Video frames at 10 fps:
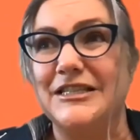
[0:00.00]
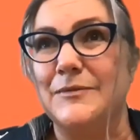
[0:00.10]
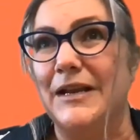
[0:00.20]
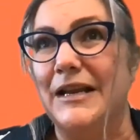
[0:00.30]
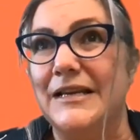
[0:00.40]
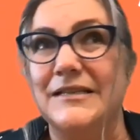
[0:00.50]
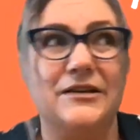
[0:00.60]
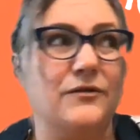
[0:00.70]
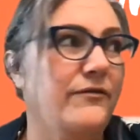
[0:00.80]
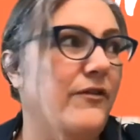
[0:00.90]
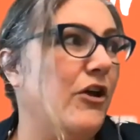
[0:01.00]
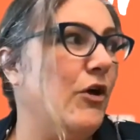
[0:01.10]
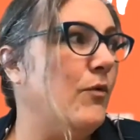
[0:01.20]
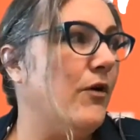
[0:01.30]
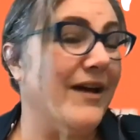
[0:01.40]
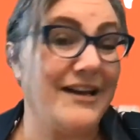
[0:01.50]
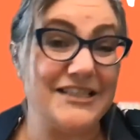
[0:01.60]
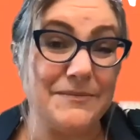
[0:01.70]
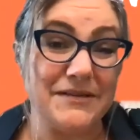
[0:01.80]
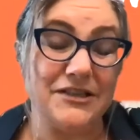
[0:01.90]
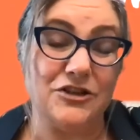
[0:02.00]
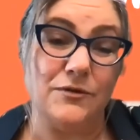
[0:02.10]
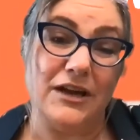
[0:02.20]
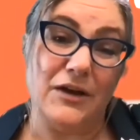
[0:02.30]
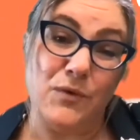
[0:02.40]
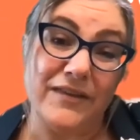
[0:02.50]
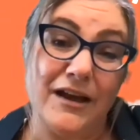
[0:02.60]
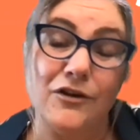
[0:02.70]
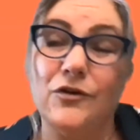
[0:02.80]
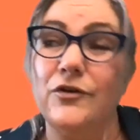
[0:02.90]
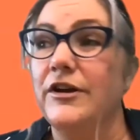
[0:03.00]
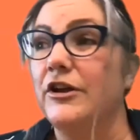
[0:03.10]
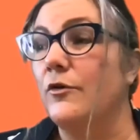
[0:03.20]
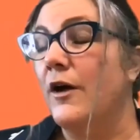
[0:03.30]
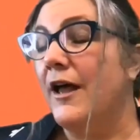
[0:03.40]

so we listen and follow what customers are doing and where they're learning or